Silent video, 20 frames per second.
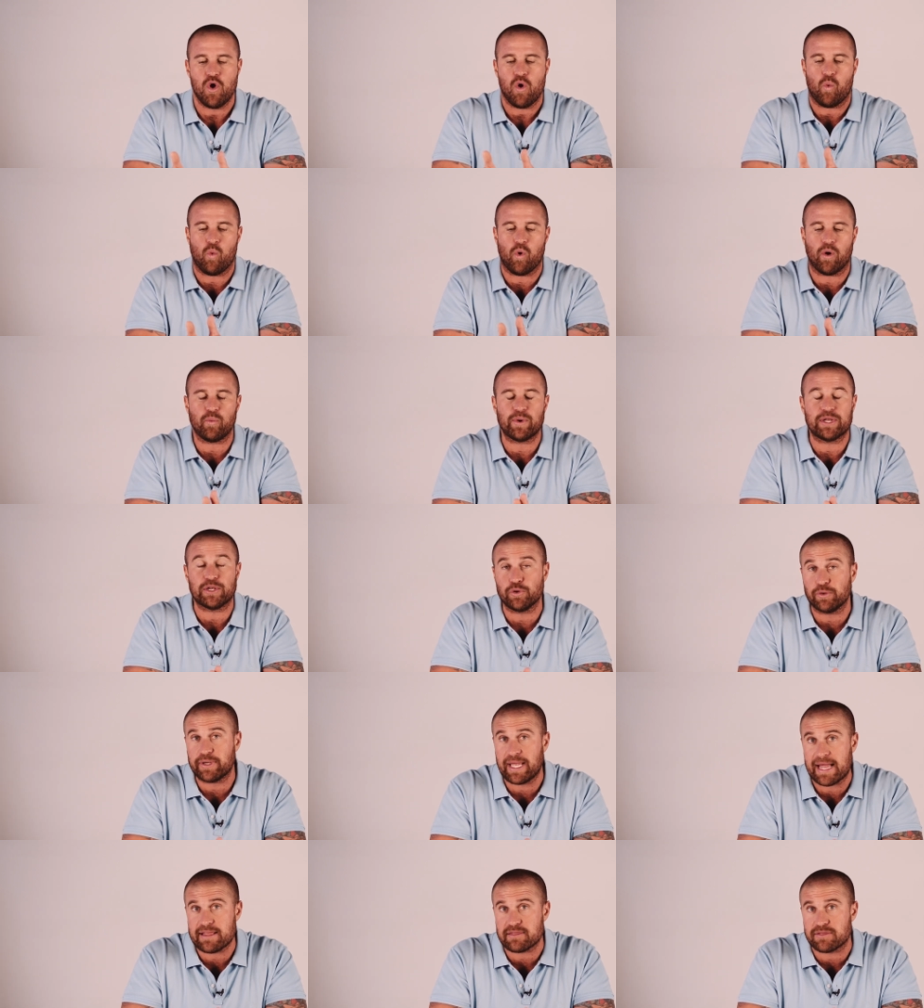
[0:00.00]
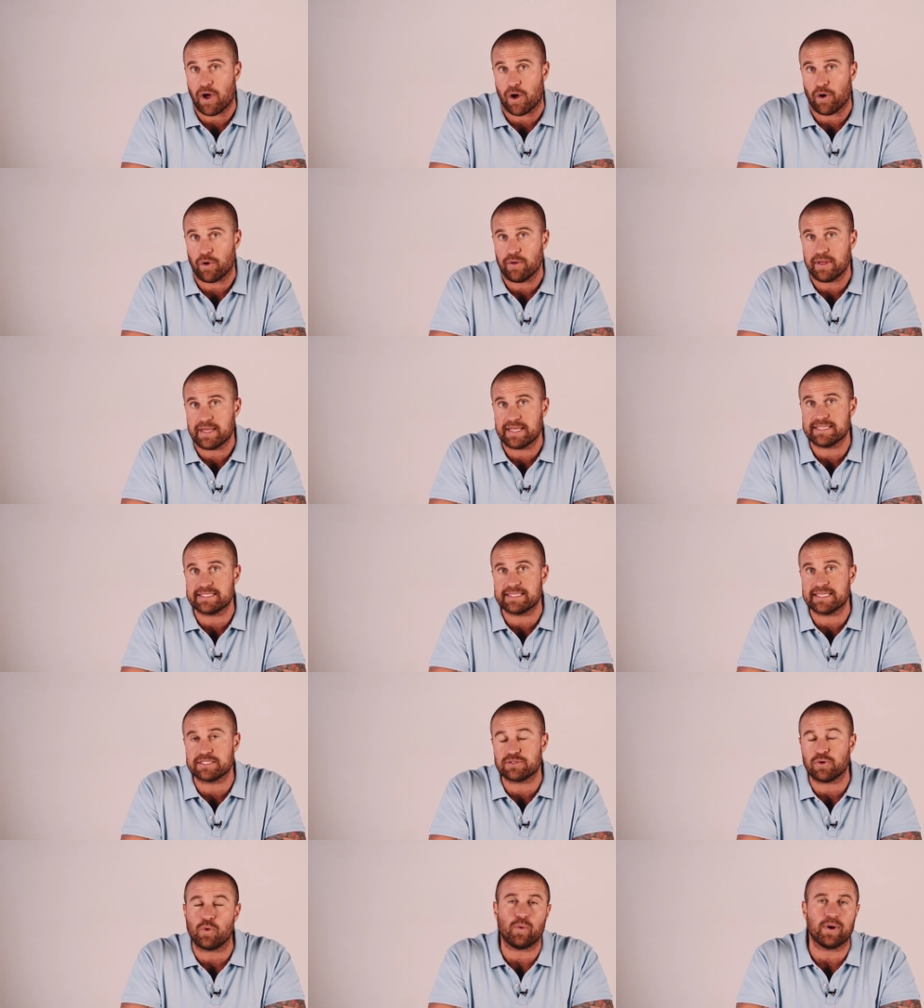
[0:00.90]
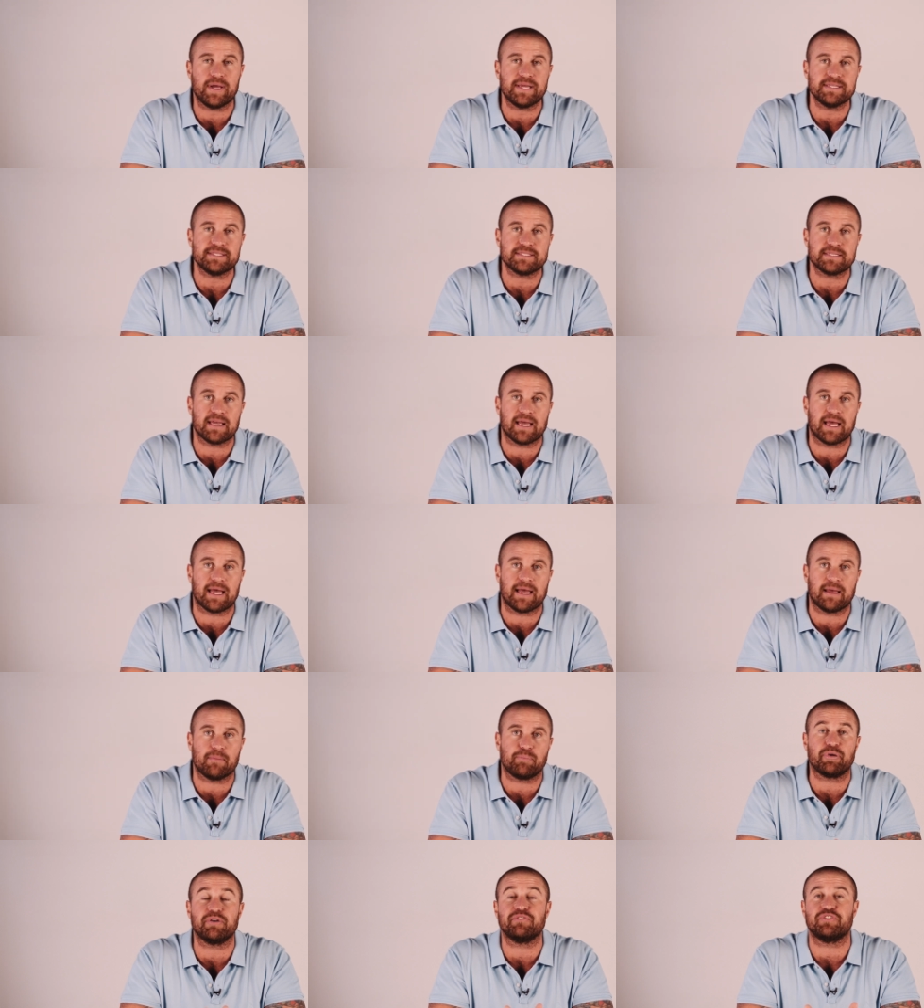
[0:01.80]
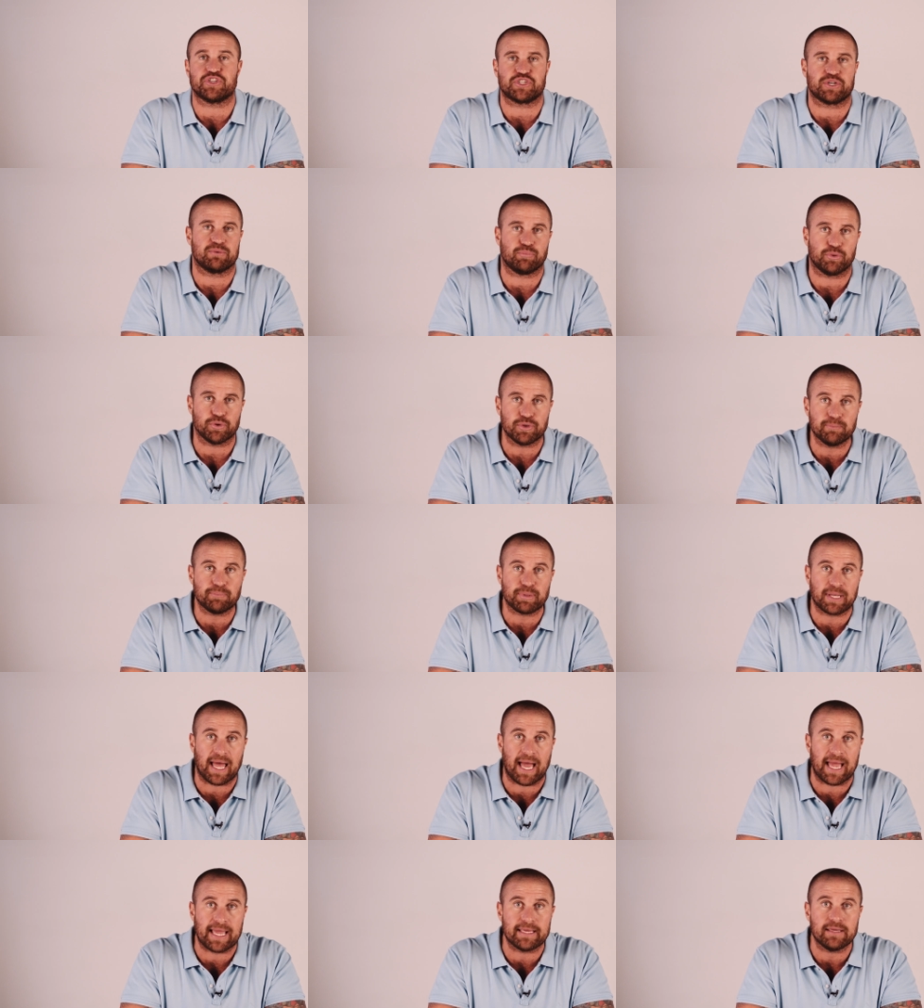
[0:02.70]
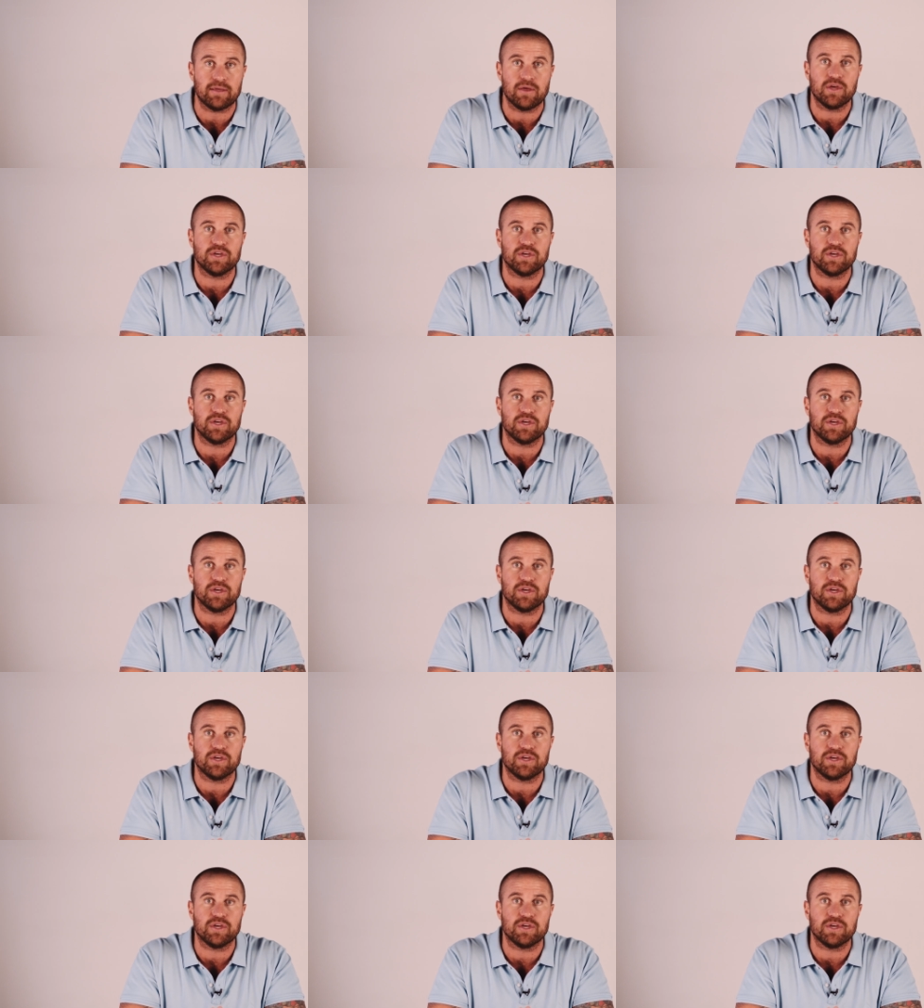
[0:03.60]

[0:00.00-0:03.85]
What we look at though is there's always a provision put in play